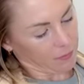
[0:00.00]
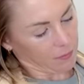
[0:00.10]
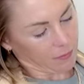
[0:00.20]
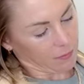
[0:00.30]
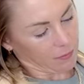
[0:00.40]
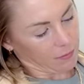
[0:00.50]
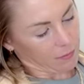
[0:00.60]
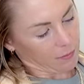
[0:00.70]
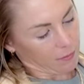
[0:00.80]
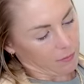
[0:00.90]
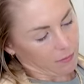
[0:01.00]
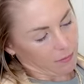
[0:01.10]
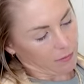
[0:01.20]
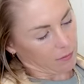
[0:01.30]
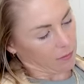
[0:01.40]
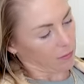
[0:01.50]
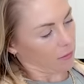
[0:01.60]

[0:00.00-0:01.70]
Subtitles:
No one is speaking in this clip.